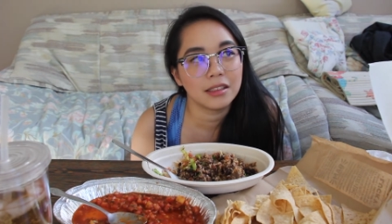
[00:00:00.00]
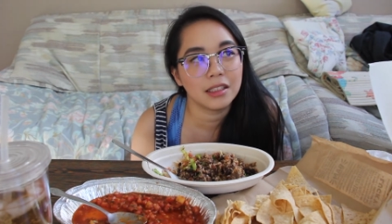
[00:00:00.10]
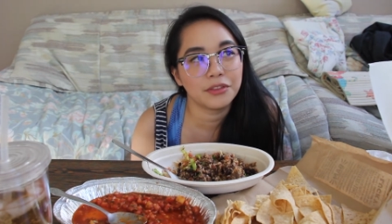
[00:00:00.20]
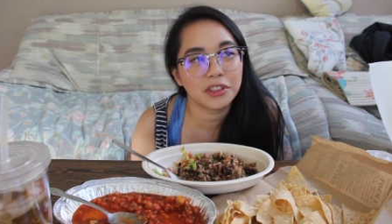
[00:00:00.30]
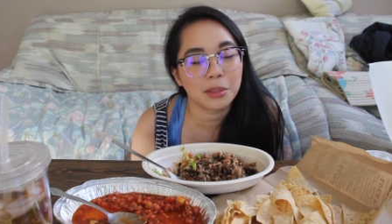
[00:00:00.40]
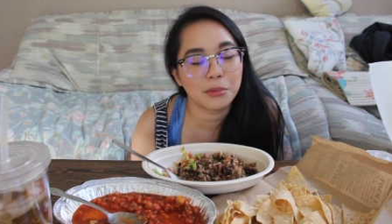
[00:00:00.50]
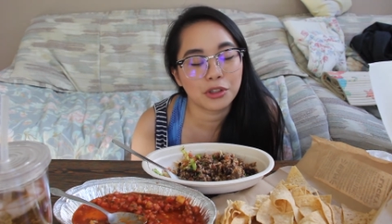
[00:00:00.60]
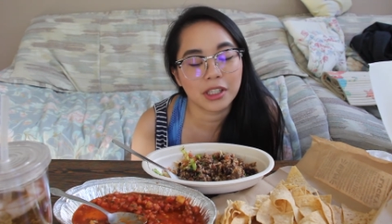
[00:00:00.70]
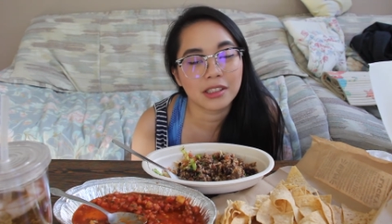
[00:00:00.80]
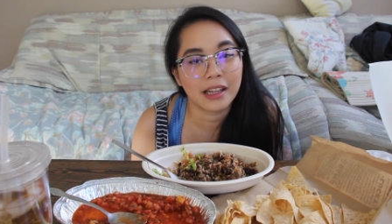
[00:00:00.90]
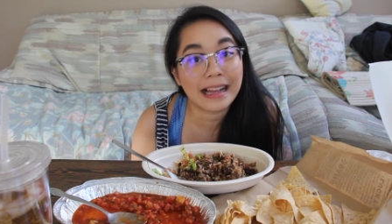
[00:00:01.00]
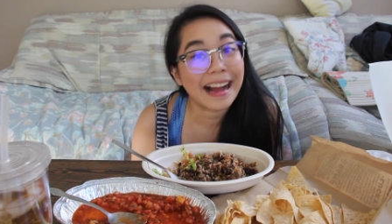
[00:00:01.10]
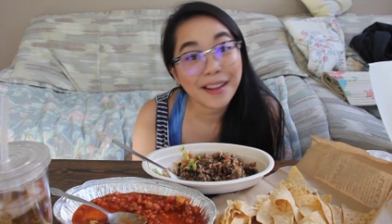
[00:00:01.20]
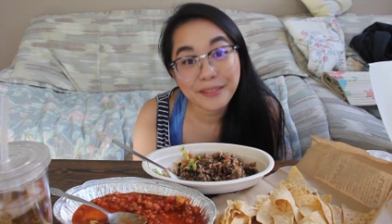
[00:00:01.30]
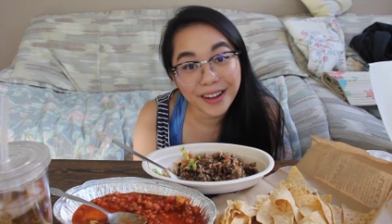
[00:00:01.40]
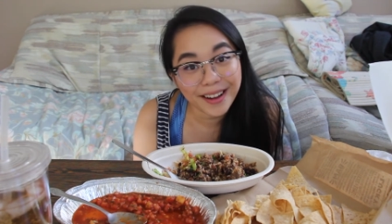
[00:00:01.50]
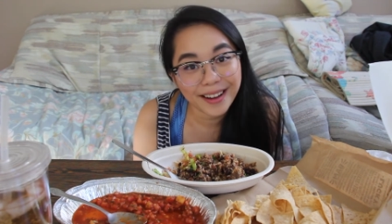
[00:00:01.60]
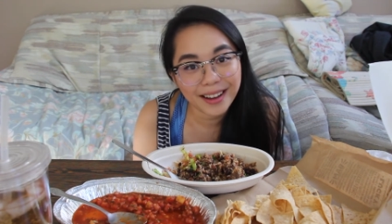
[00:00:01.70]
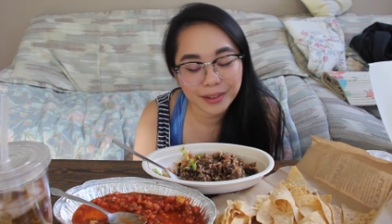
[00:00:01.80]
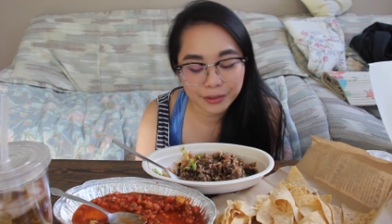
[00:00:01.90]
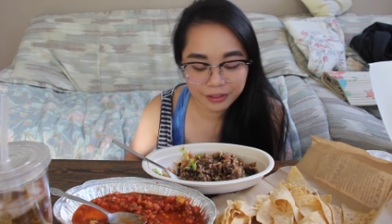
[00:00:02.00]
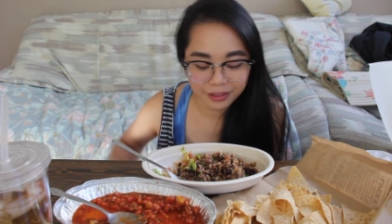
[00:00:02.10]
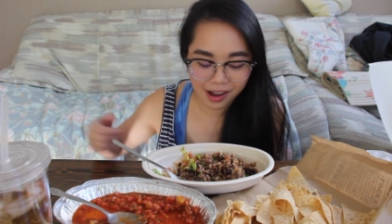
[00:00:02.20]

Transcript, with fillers: even some tricks like high five,